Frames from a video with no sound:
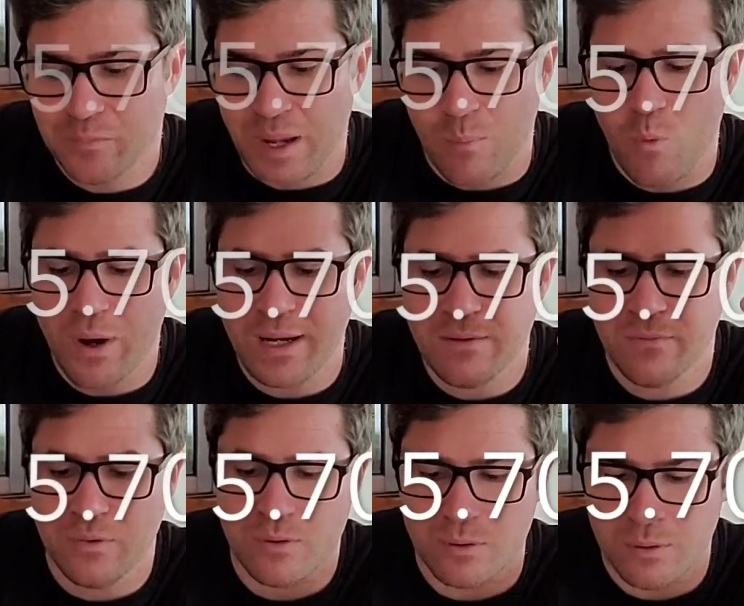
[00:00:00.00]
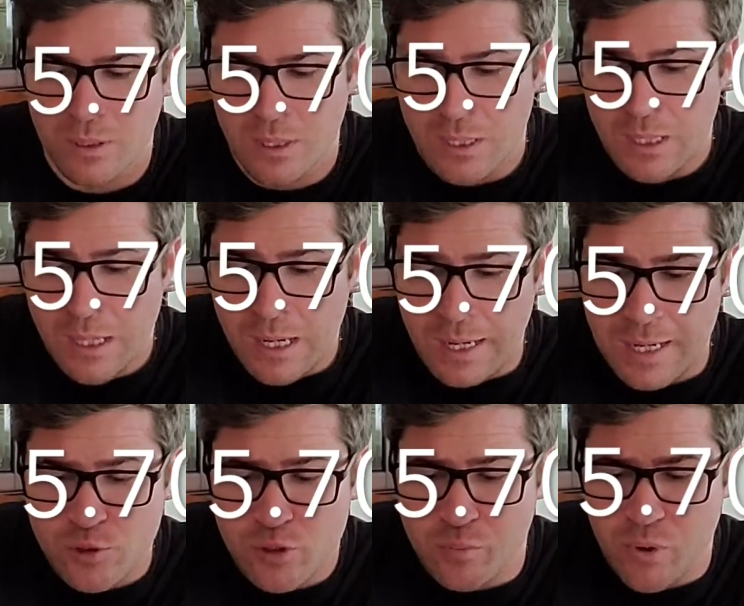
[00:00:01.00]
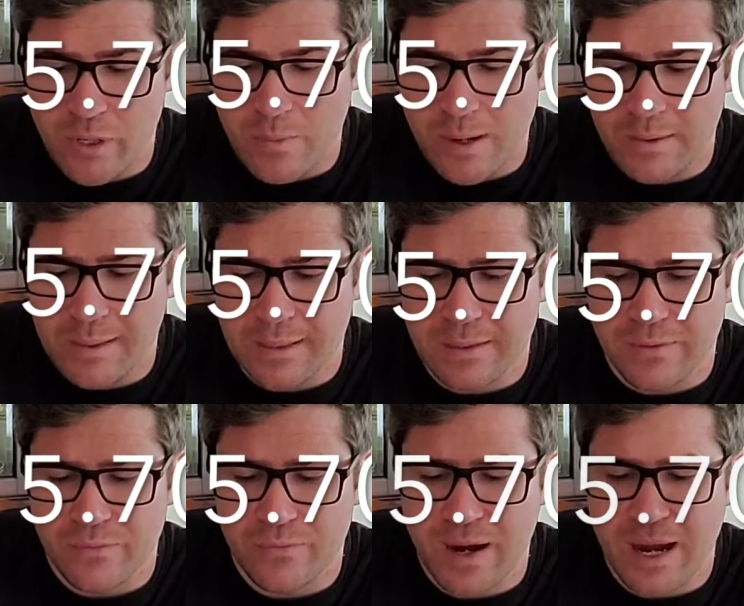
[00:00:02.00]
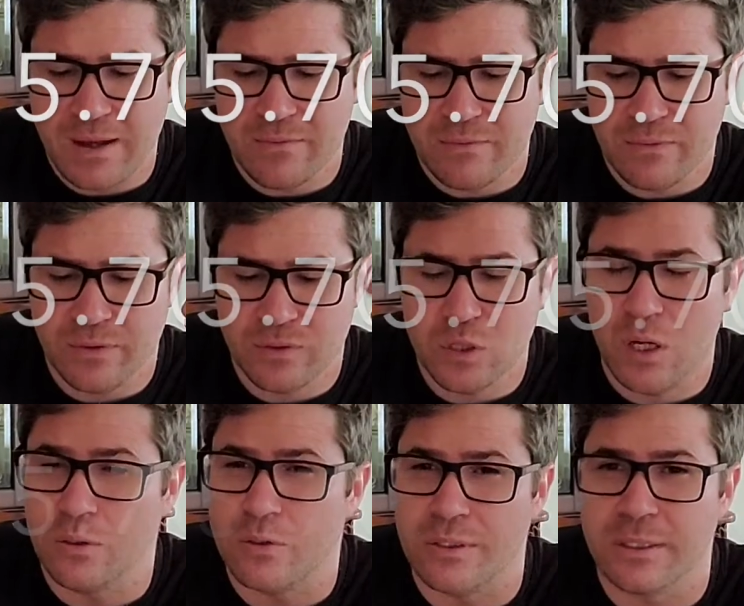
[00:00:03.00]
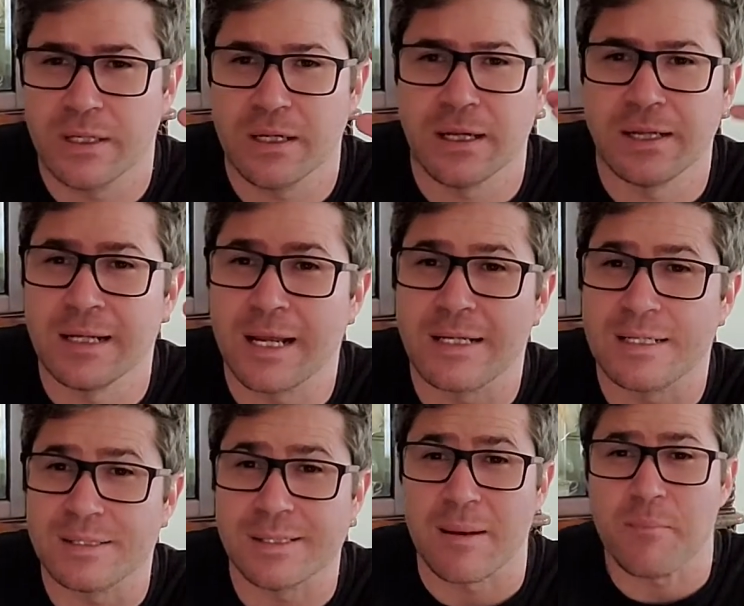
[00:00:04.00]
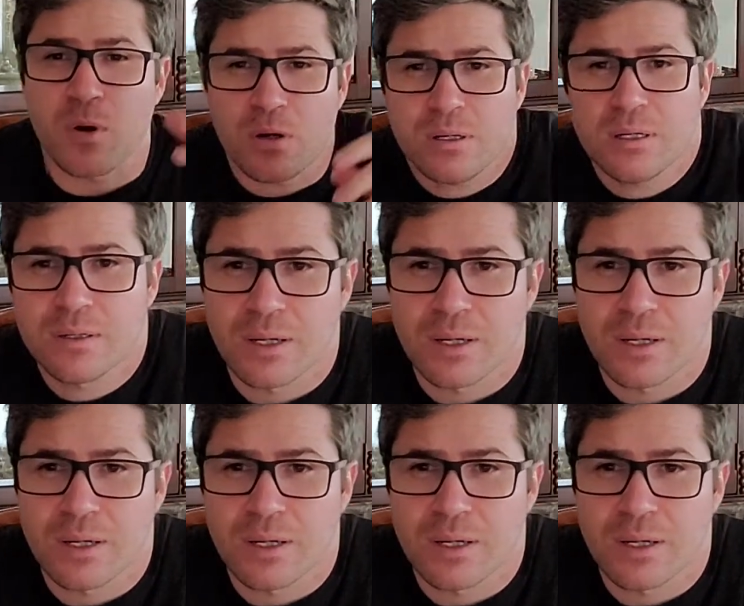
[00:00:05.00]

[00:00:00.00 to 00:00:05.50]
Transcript: I'm waiting for an entry point around like the $5.90 mark.